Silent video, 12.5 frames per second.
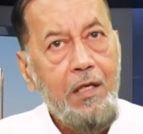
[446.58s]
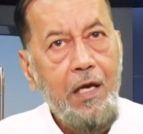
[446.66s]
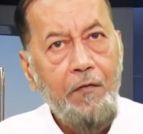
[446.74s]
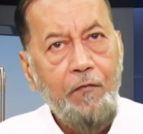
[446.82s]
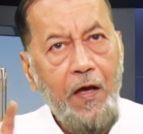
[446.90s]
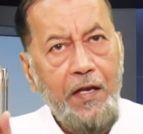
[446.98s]

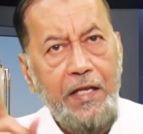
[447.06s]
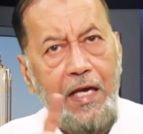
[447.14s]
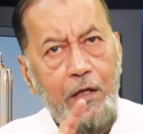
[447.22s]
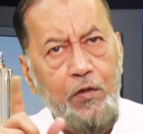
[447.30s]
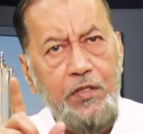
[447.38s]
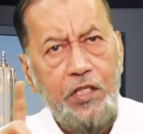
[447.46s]
If any
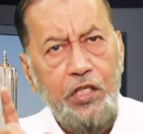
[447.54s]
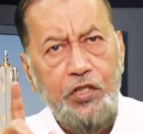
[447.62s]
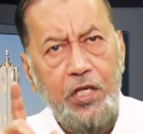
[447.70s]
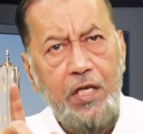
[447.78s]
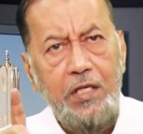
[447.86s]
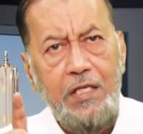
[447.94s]

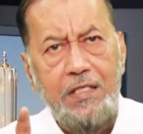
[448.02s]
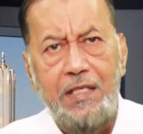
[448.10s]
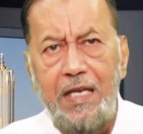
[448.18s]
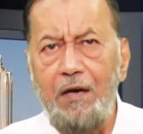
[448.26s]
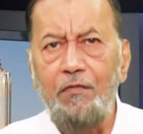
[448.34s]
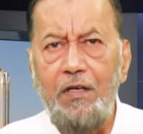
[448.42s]
accusation is
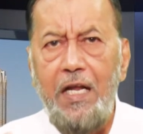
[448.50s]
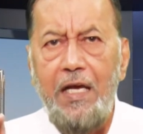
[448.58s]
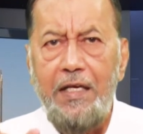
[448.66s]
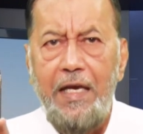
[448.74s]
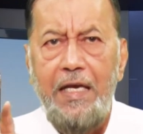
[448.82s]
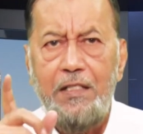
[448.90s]
leveled
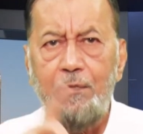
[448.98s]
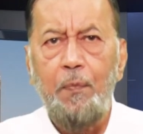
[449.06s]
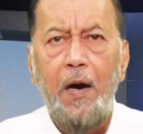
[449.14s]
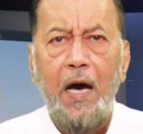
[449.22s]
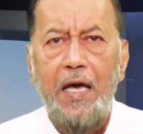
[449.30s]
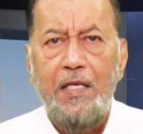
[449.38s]
against
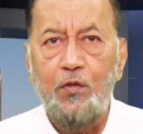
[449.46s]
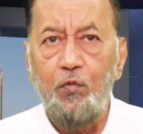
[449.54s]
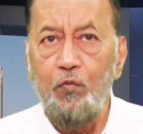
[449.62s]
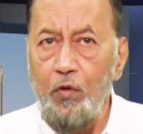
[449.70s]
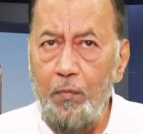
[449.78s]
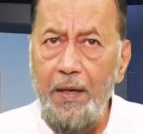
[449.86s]
pious
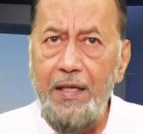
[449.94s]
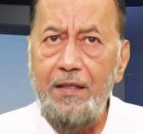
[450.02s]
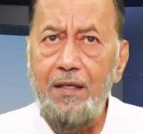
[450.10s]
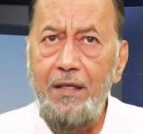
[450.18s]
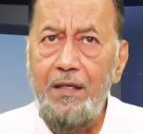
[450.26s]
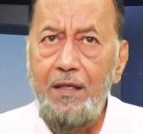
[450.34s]

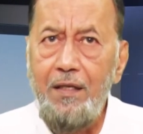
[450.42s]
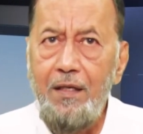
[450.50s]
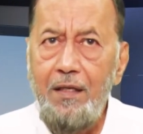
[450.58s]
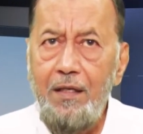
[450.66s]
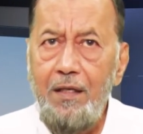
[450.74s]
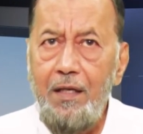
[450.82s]
woman,
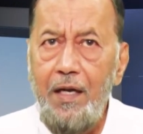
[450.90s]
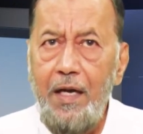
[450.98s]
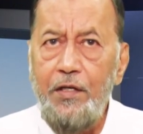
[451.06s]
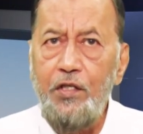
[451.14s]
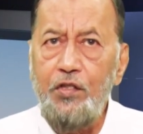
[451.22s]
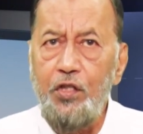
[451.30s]

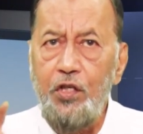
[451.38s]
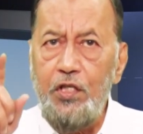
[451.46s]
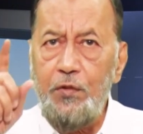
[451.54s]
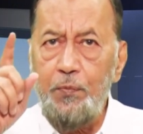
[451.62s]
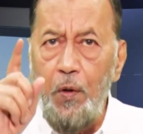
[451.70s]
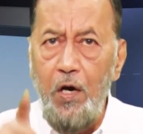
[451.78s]
it is the
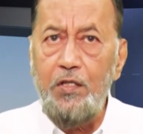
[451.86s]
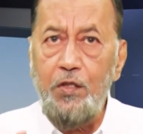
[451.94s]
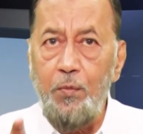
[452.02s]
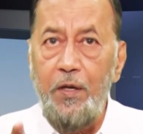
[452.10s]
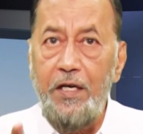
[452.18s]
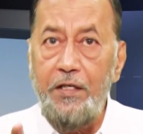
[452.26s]

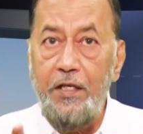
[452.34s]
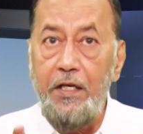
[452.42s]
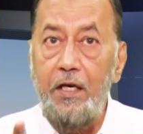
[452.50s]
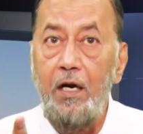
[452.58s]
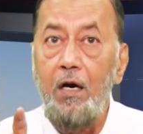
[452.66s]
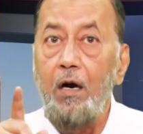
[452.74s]

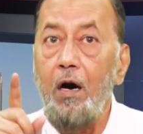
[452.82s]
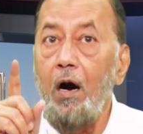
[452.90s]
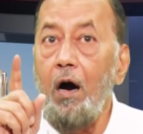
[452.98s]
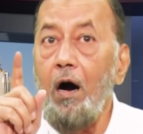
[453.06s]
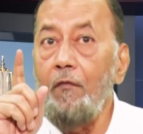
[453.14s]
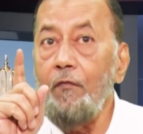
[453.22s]
responsibility
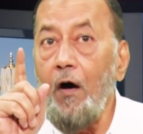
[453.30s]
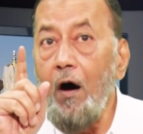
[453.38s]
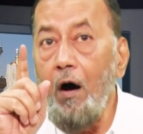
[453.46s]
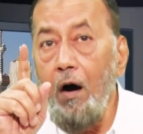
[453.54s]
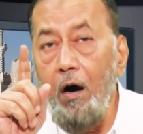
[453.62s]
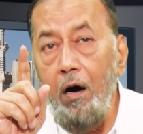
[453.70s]
of
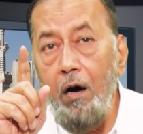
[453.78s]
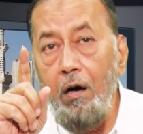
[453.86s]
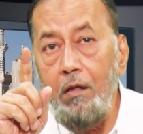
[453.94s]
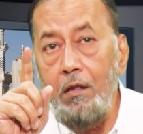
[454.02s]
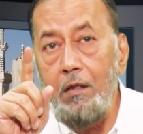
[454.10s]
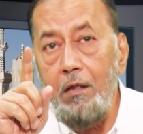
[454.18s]

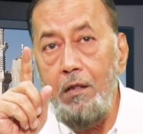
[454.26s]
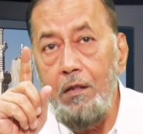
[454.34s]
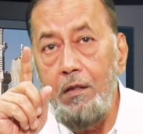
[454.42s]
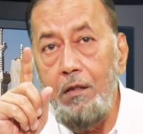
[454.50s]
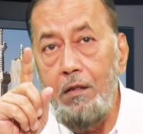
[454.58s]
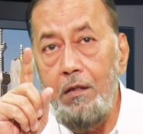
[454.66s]

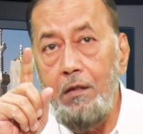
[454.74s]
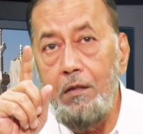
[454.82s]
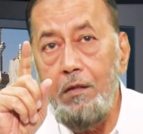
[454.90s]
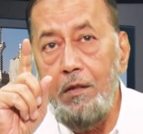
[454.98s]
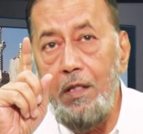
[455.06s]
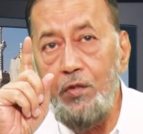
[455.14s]

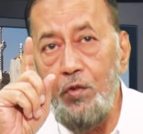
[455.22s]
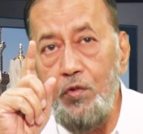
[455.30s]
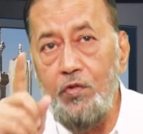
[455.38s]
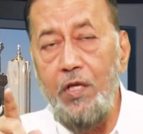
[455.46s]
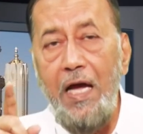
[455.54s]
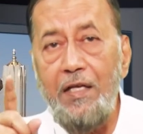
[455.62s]
all the
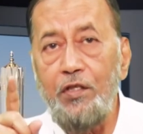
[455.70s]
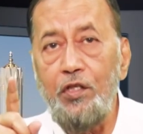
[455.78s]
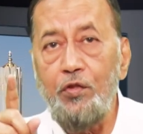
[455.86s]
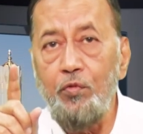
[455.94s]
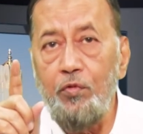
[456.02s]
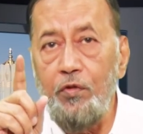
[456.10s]

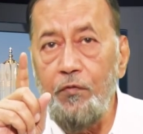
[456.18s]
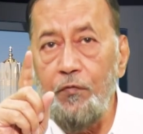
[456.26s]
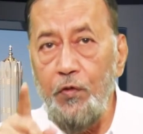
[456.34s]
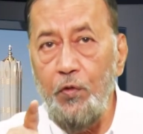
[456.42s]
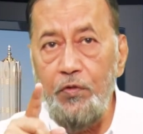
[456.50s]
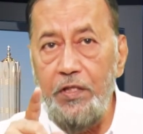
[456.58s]
society to
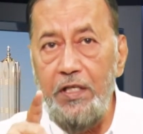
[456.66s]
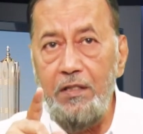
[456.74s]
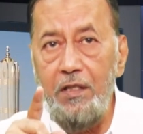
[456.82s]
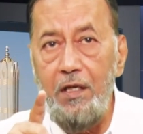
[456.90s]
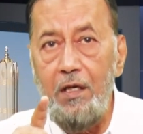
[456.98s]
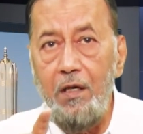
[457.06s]
refute
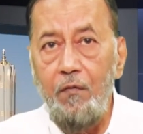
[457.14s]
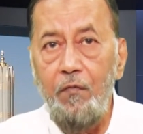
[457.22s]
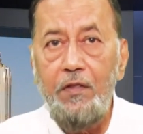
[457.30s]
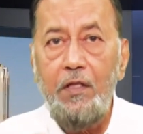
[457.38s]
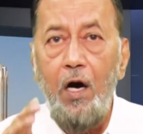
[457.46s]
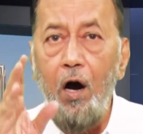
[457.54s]
it
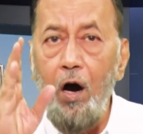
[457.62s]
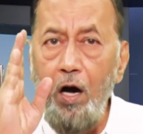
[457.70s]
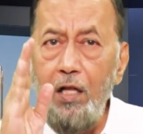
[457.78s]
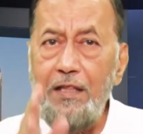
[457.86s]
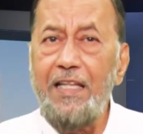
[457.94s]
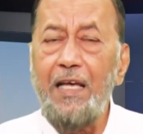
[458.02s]
with
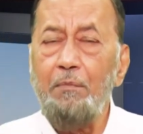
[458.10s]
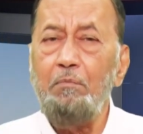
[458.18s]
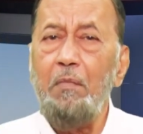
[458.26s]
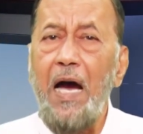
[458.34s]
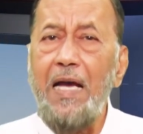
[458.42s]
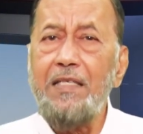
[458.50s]
all their
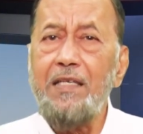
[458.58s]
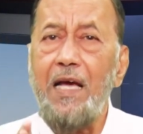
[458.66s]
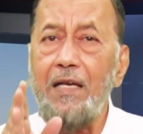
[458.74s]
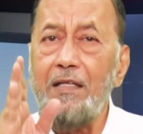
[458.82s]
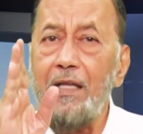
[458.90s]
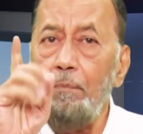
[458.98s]
might
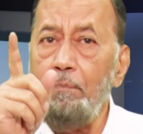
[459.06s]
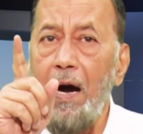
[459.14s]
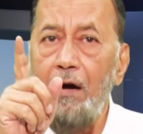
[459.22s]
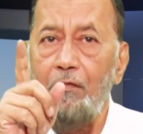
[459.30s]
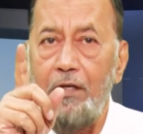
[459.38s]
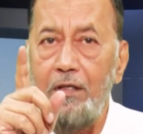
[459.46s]
and the
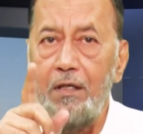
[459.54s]
power.